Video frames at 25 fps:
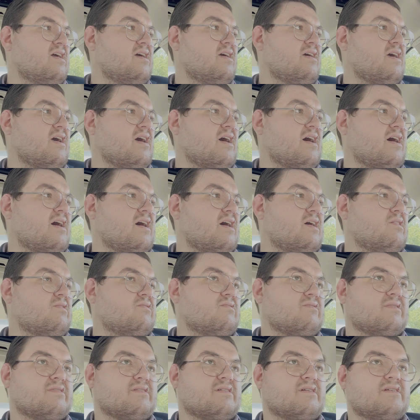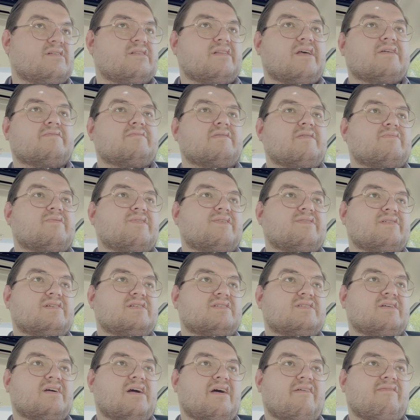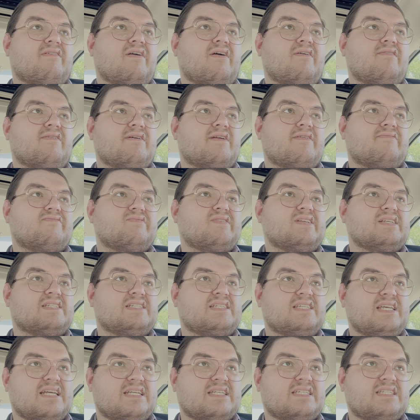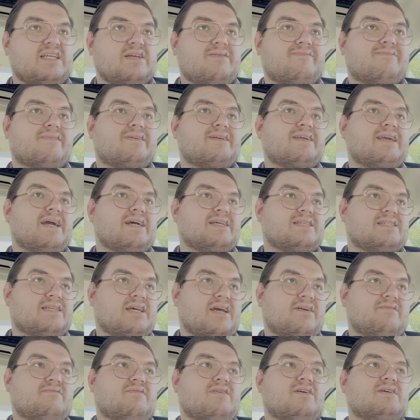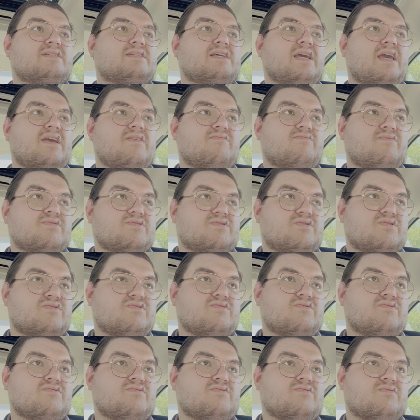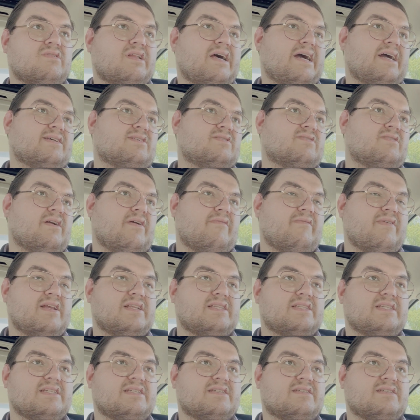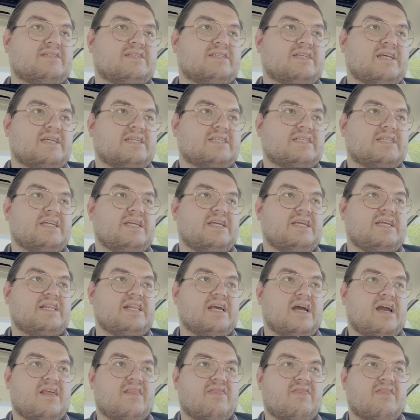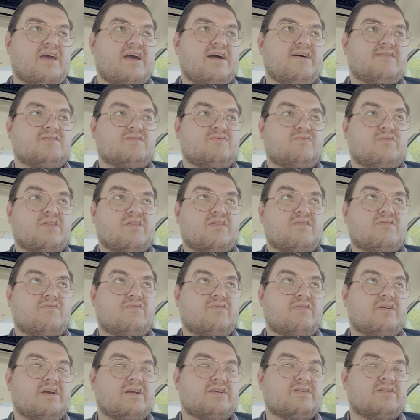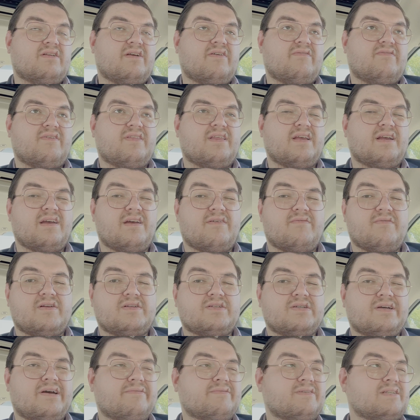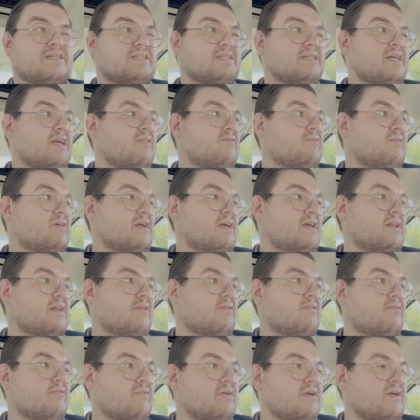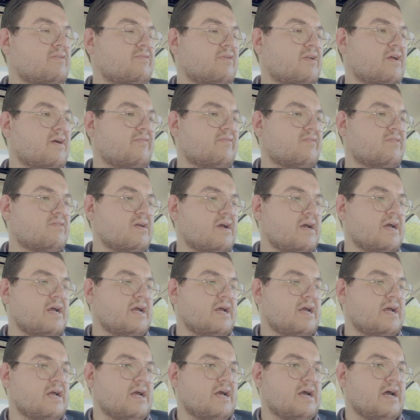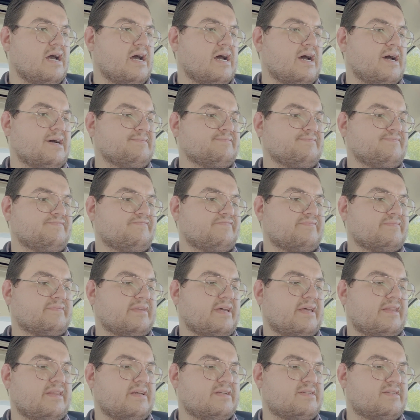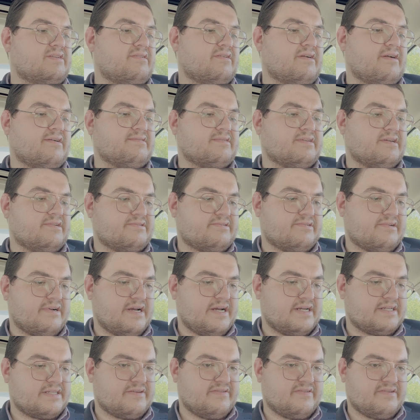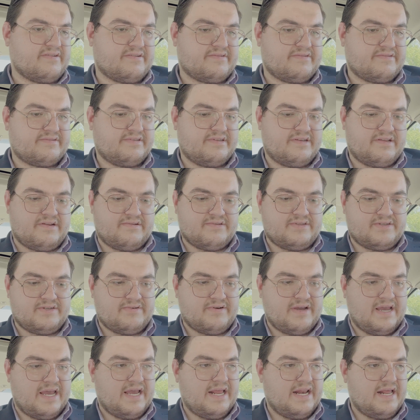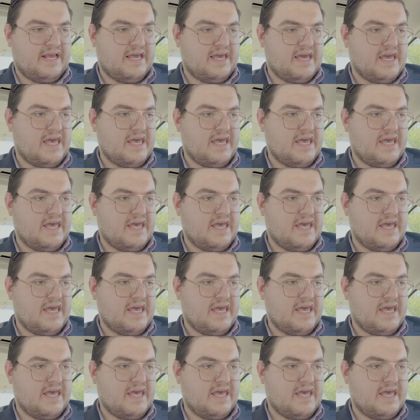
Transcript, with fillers: uh, or like my previous job going up to 60 where yes I was able to last year I made 69,000 with DoorDash and everything at my job 68 183 whatever um, this year I was on track to you know do 80